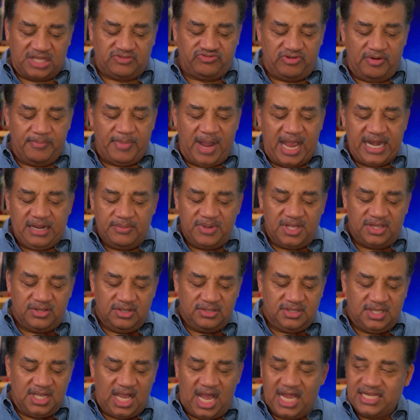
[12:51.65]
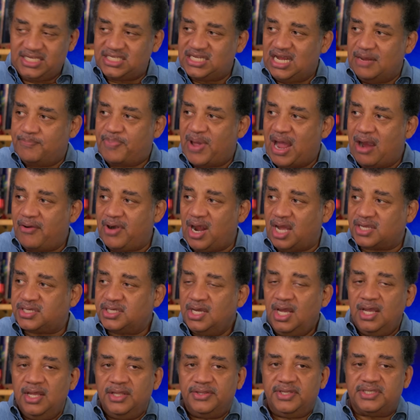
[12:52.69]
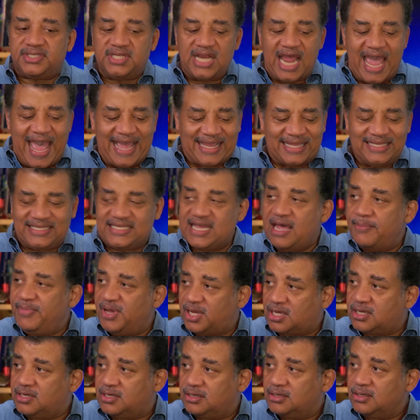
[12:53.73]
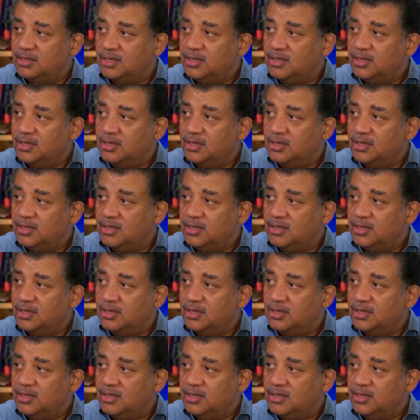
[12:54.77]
thanks for reminding me that the Einstein oh. paradox, this is an academic